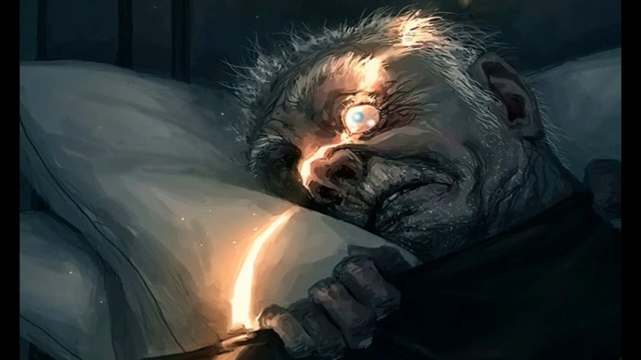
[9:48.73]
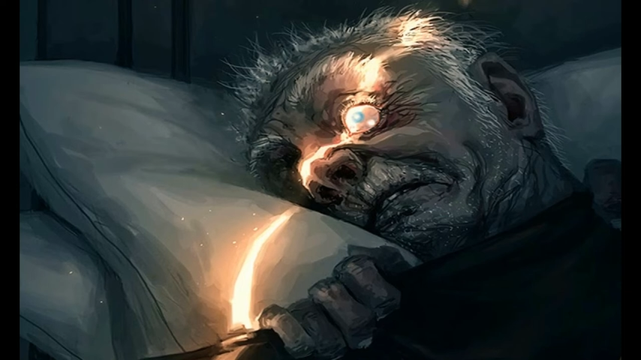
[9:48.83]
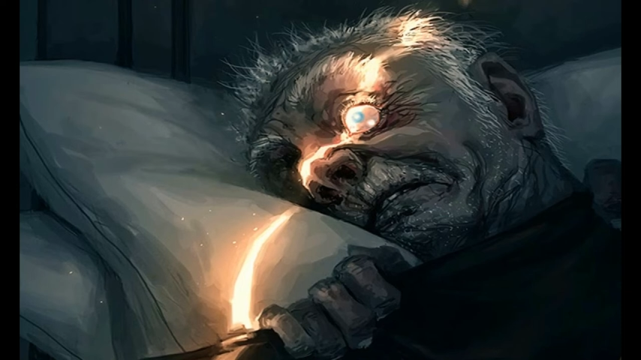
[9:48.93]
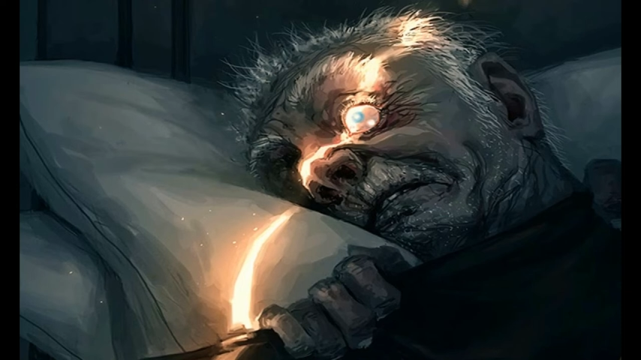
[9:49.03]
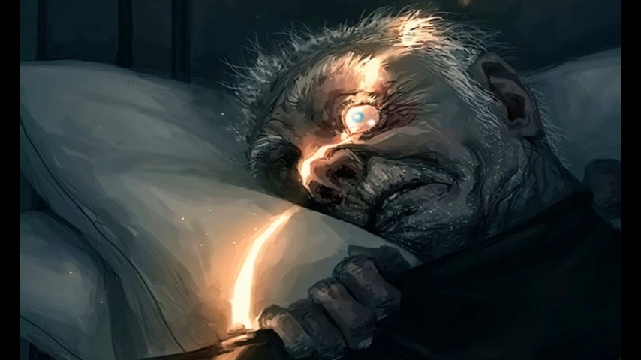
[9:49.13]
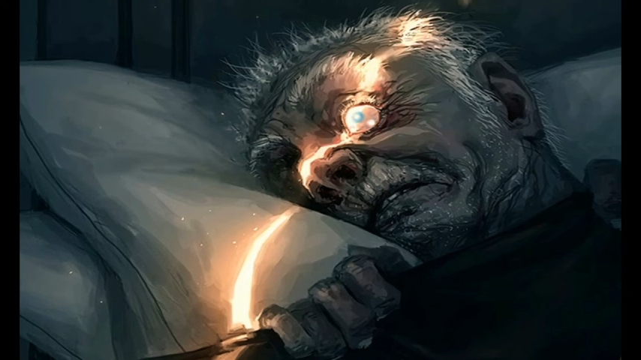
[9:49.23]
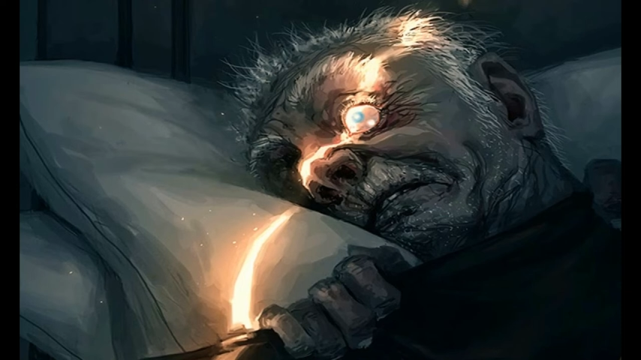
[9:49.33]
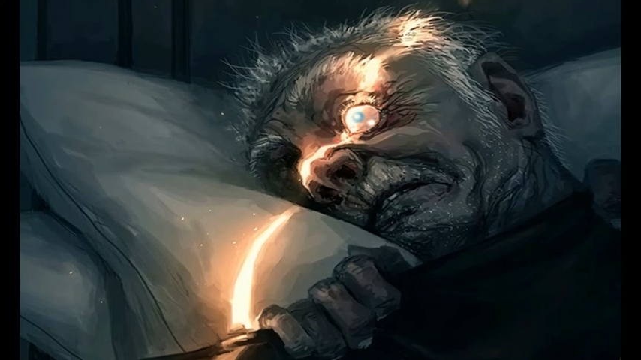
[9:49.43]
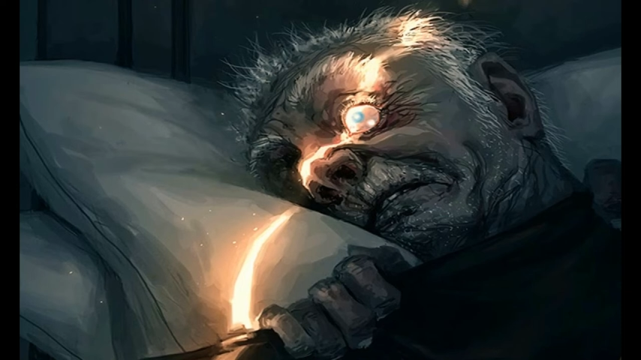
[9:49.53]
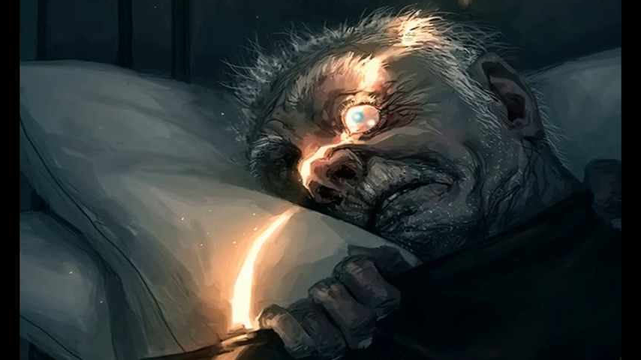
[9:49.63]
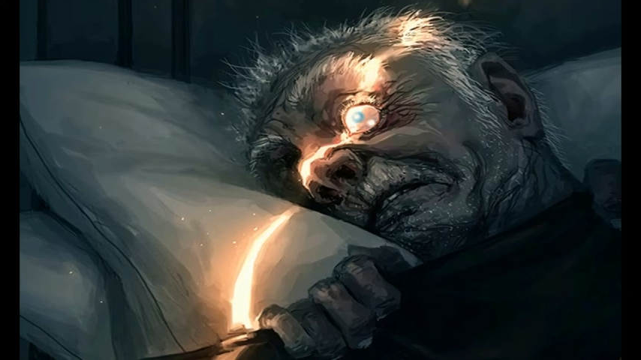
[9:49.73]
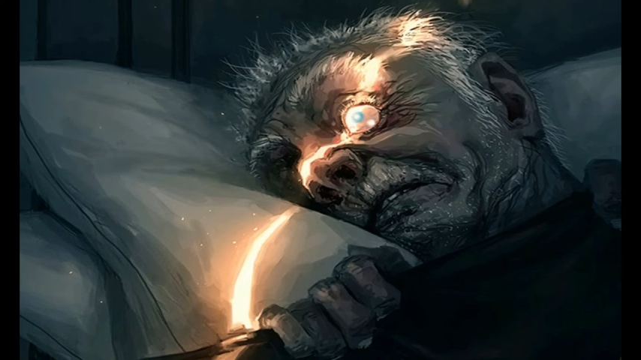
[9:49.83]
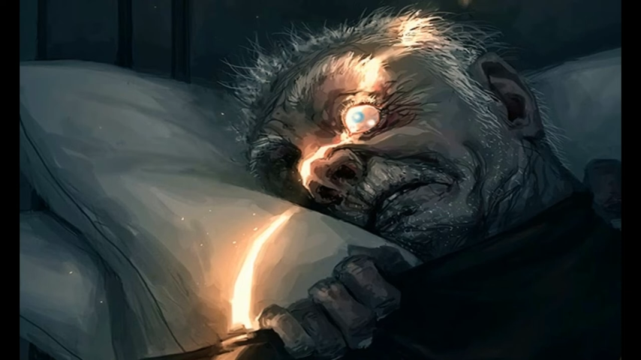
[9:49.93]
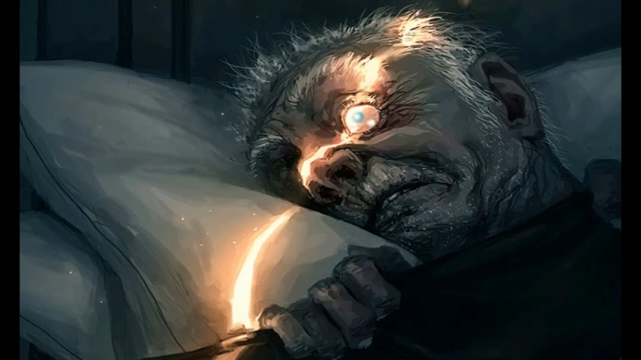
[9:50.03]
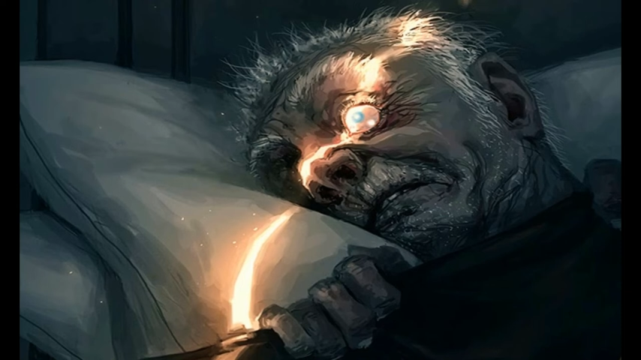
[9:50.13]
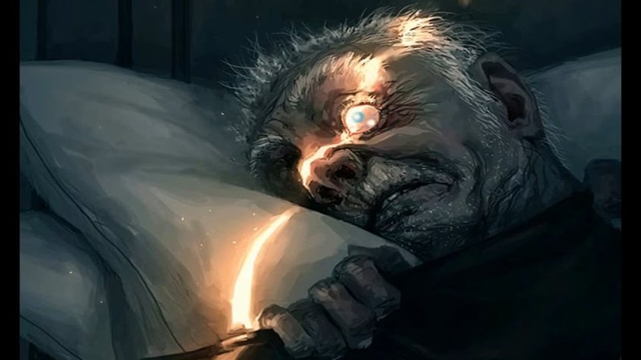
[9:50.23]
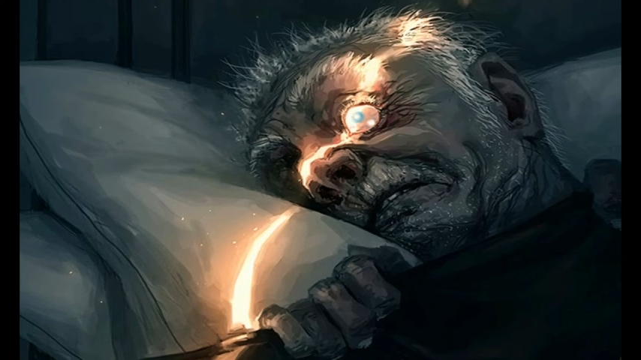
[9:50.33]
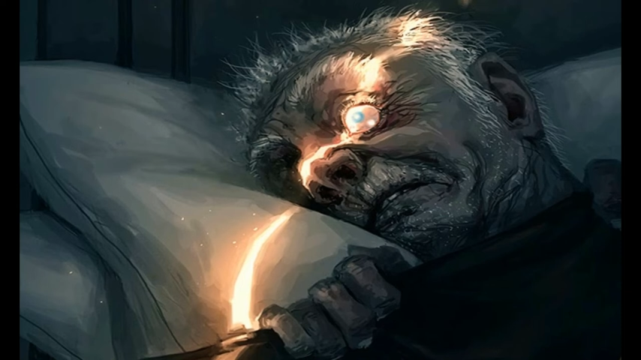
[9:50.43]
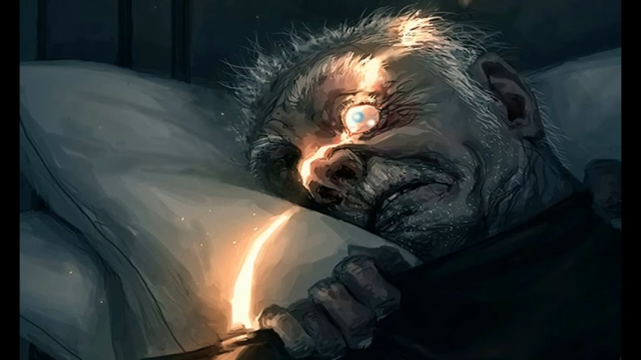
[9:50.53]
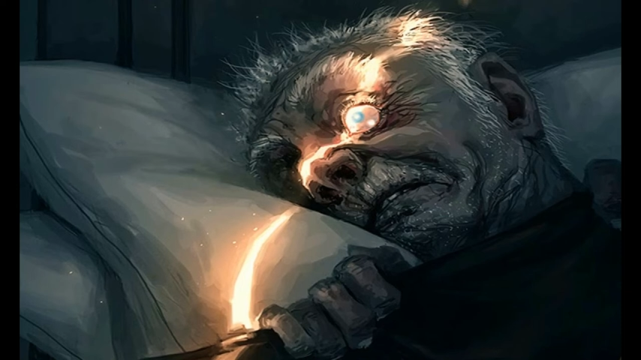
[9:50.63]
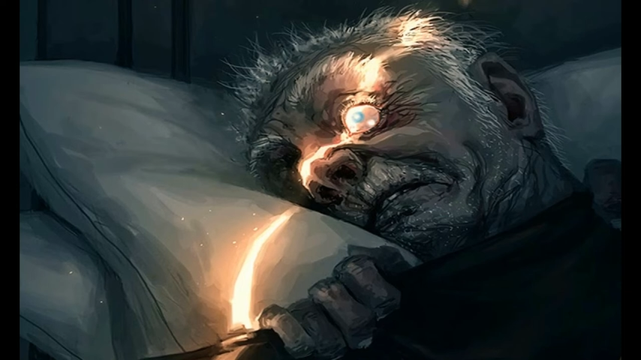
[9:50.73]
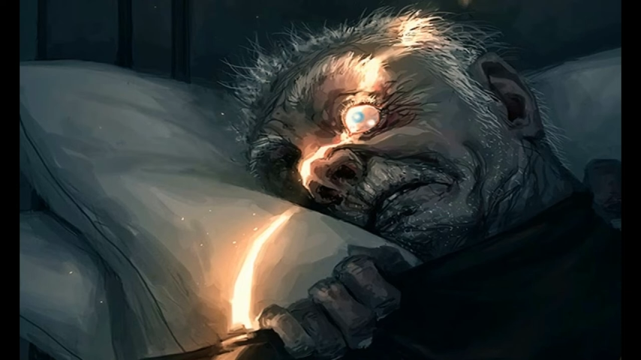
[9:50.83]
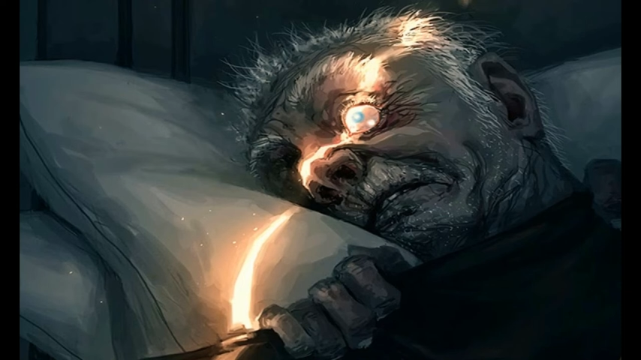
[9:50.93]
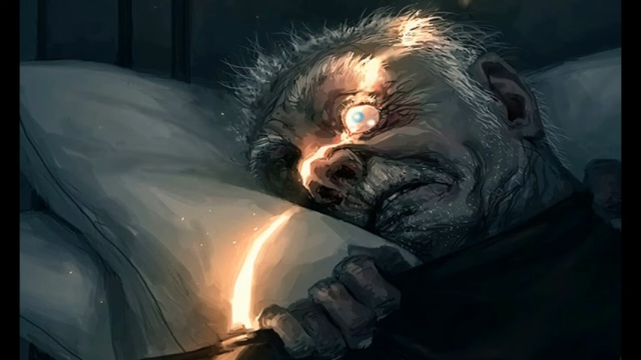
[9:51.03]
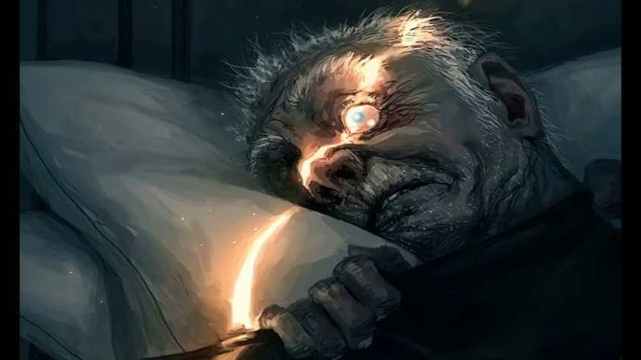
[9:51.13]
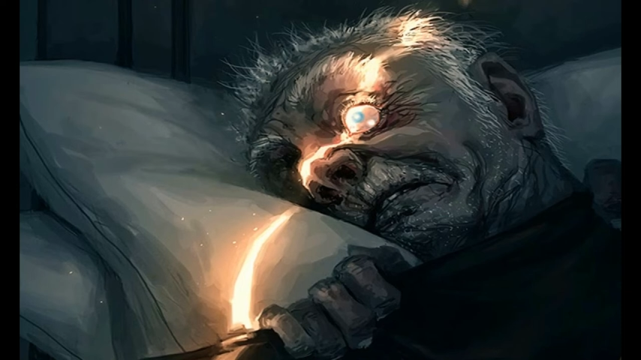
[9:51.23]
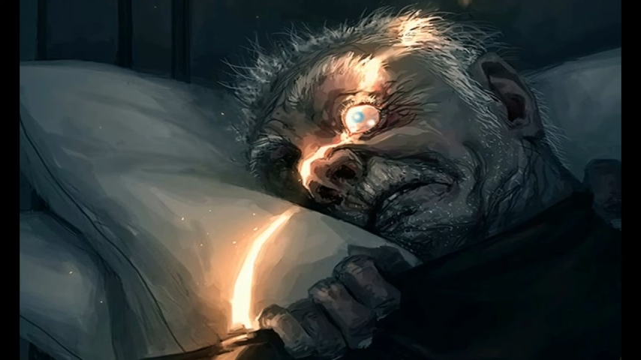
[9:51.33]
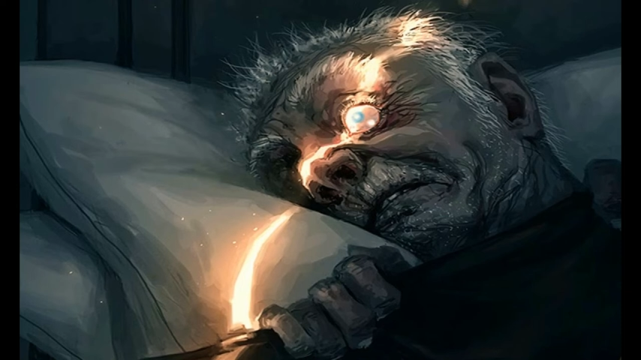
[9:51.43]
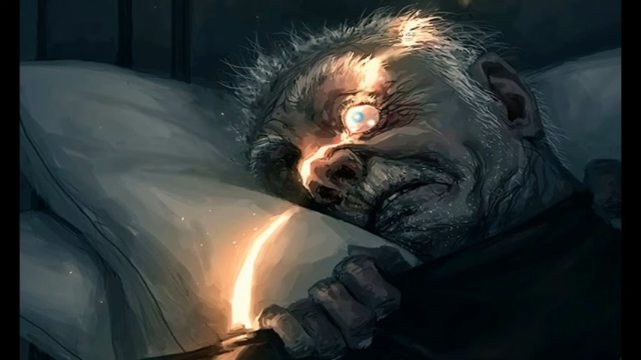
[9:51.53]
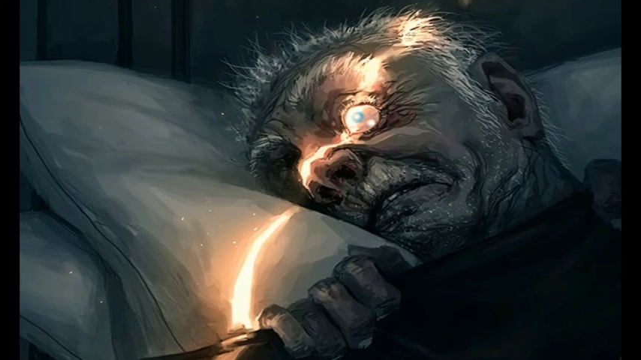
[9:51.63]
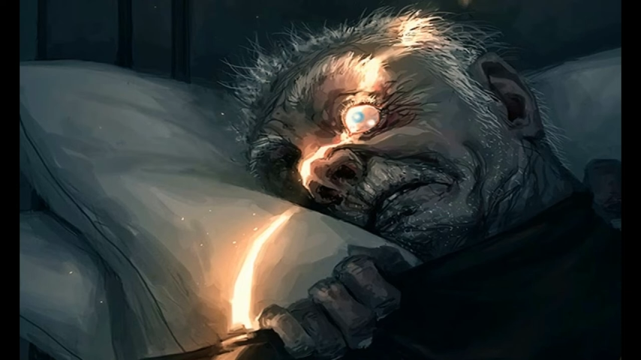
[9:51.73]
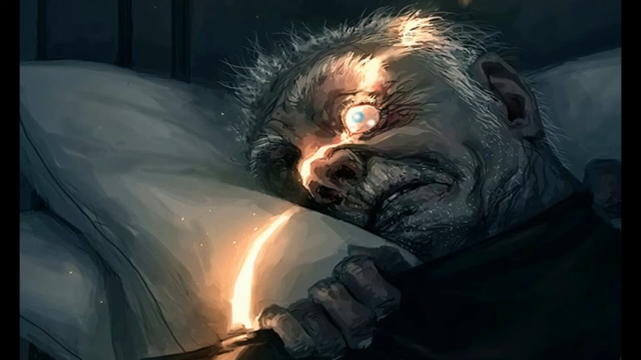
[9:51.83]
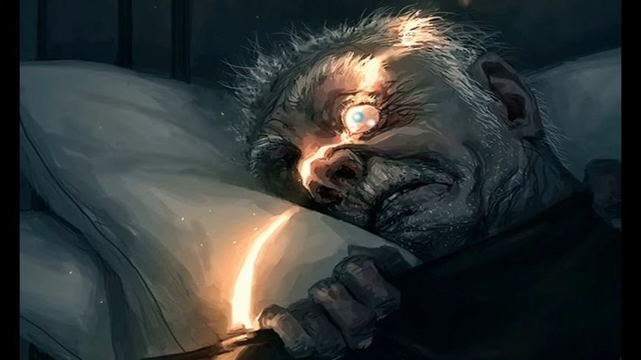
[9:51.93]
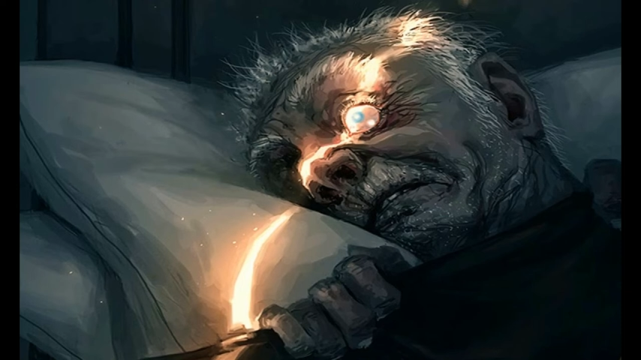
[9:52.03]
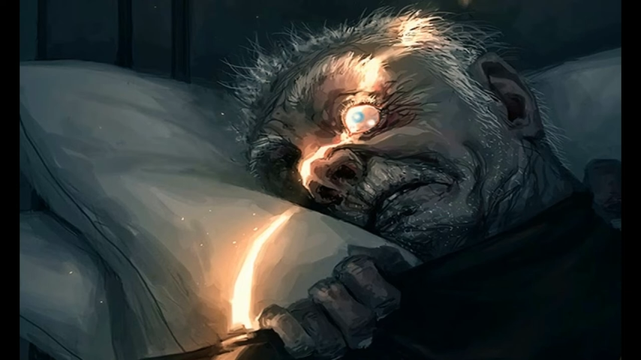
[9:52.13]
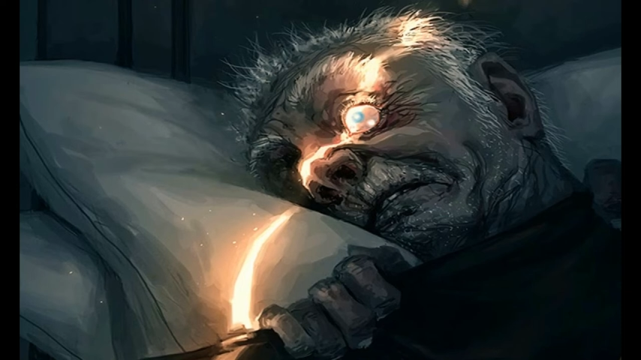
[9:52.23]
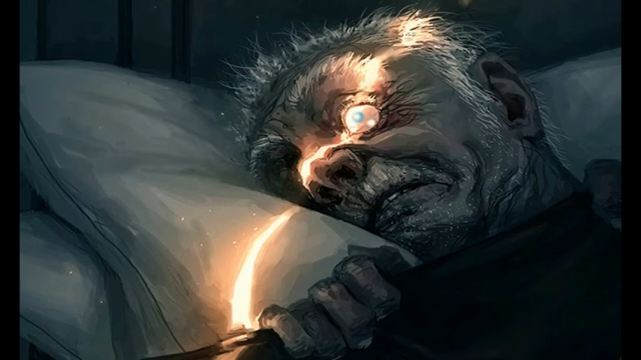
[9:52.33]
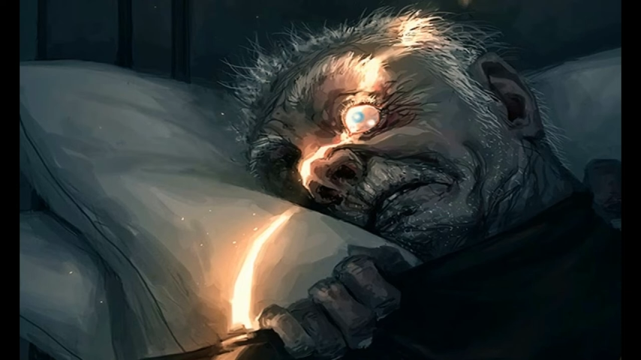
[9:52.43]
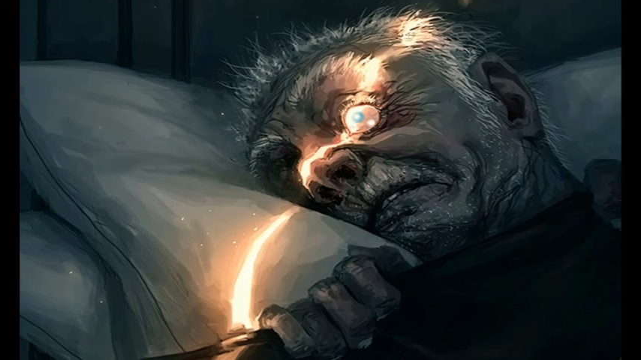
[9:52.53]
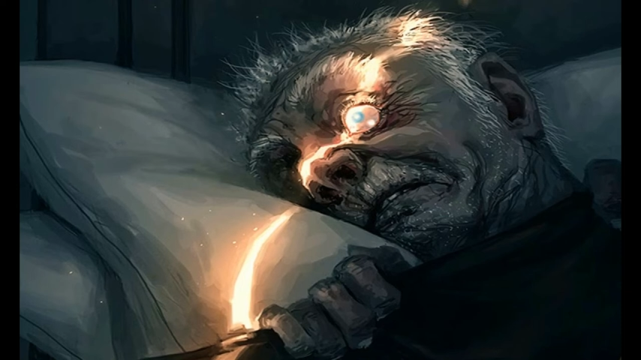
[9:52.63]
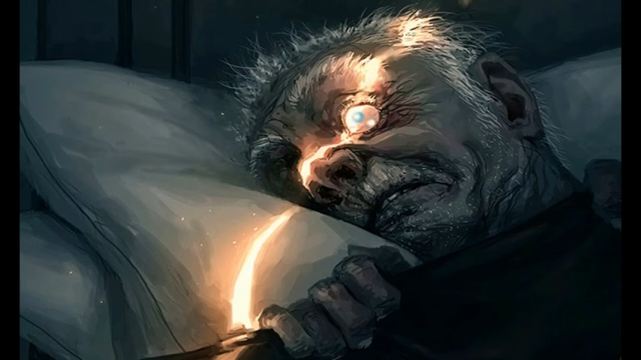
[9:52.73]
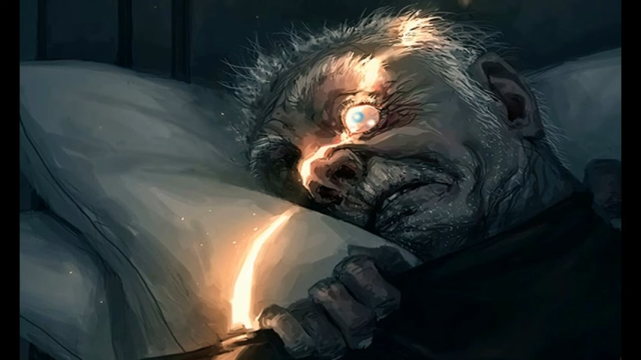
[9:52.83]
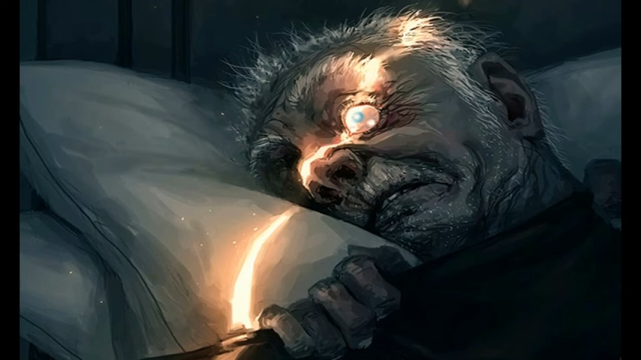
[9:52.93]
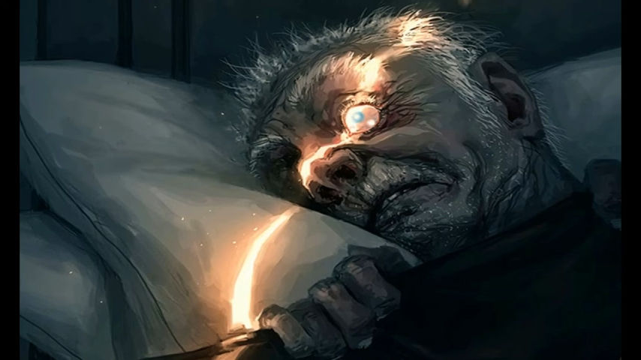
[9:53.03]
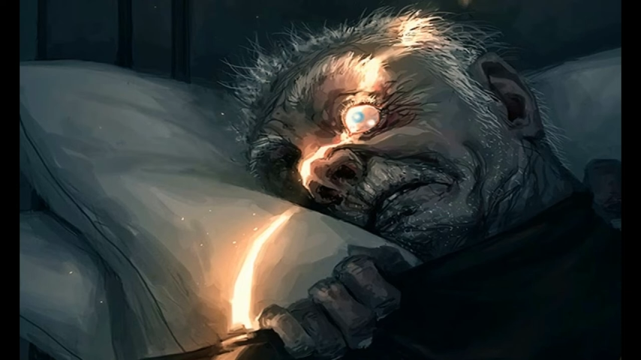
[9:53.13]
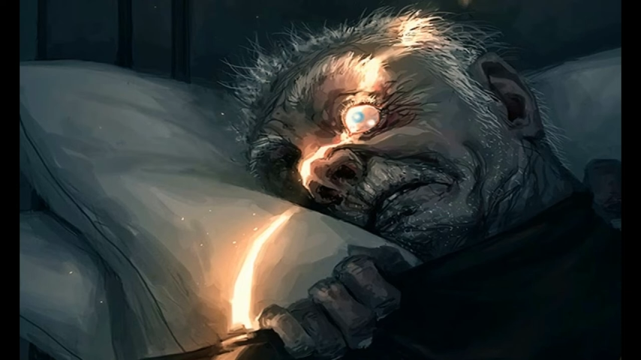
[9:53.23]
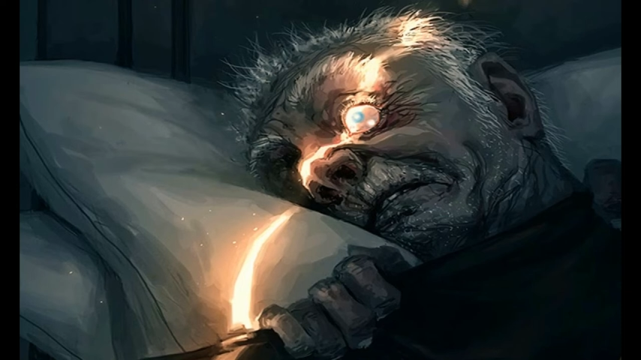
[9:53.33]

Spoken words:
(no speaker visible)